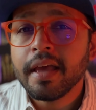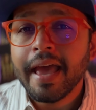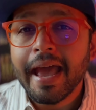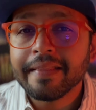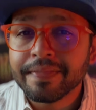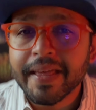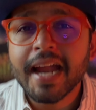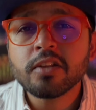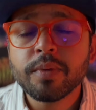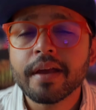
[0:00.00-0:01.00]
And
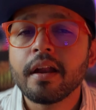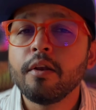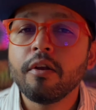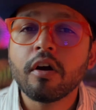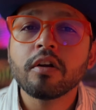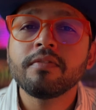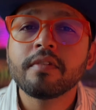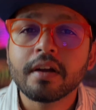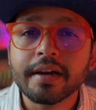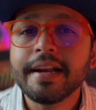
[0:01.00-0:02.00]
that's where a lot of
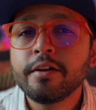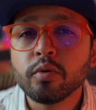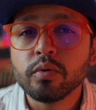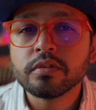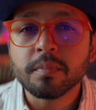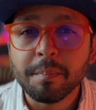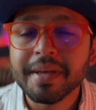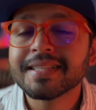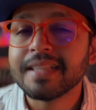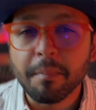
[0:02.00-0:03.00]
current tools
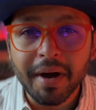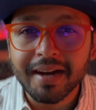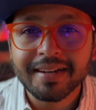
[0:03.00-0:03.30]
miss the mark.